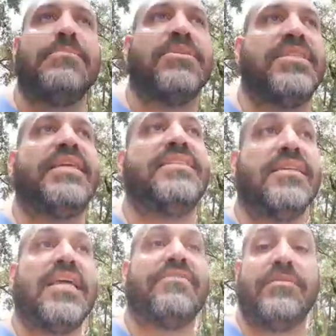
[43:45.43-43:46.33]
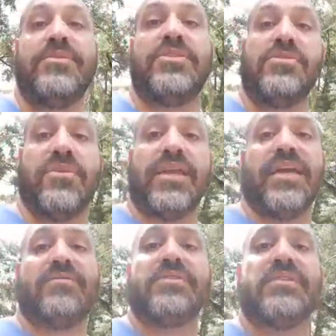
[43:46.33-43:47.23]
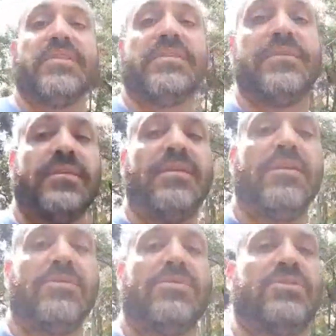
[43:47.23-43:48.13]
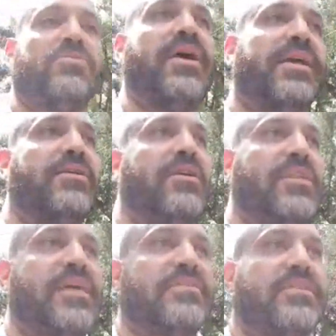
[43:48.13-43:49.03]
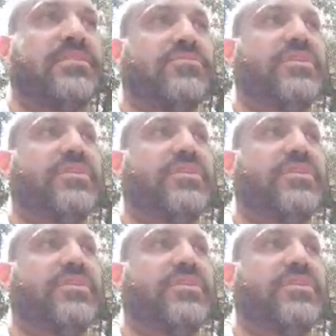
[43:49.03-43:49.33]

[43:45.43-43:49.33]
but he does have limits too, right? Obviously, which is why a lot of this